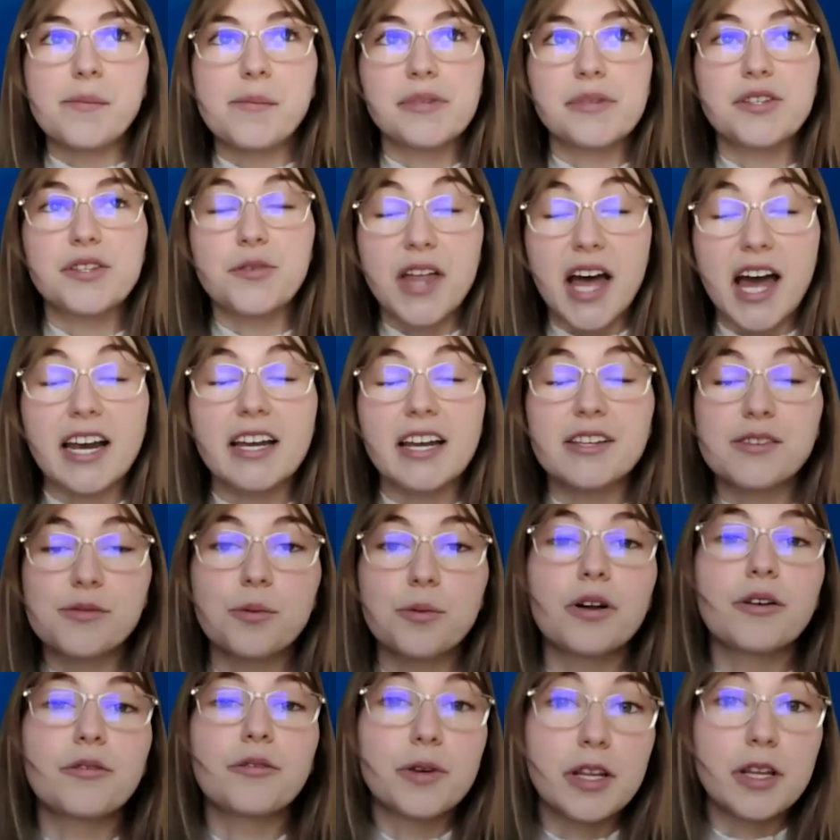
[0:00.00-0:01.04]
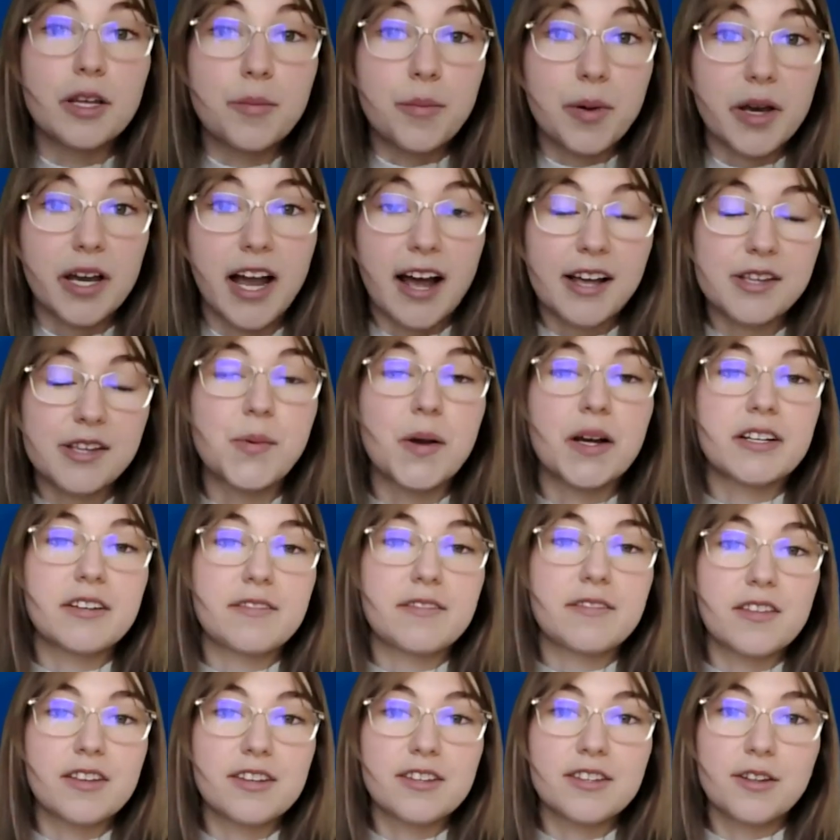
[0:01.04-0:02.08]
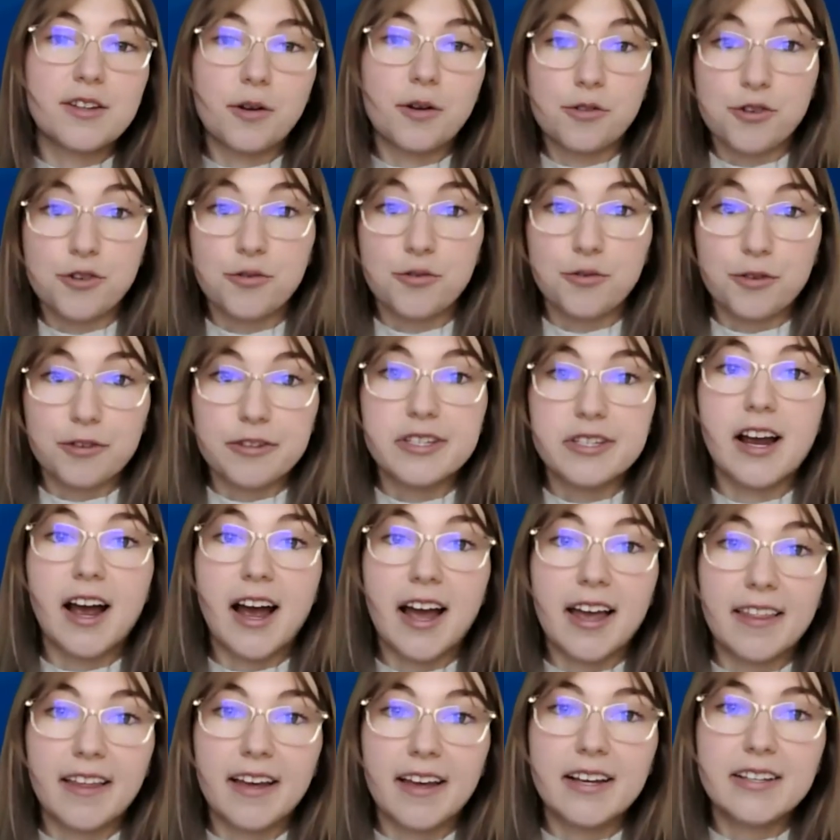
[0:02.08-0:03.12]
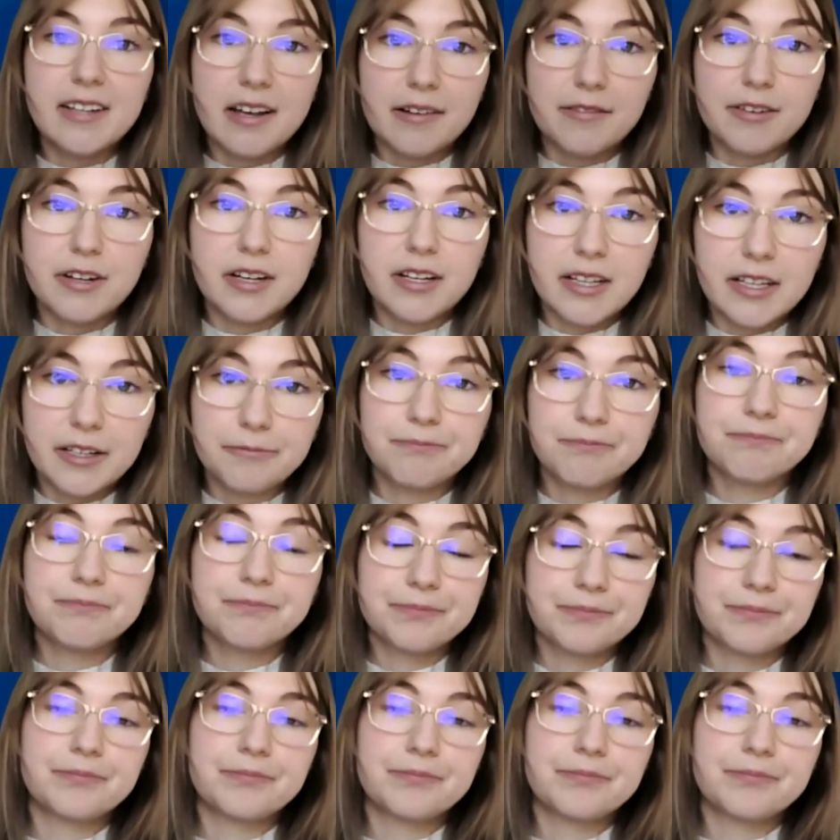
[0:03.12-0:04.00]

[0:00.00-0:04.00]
So that is one really big aspect of the disclosure rules to highlight, definitely.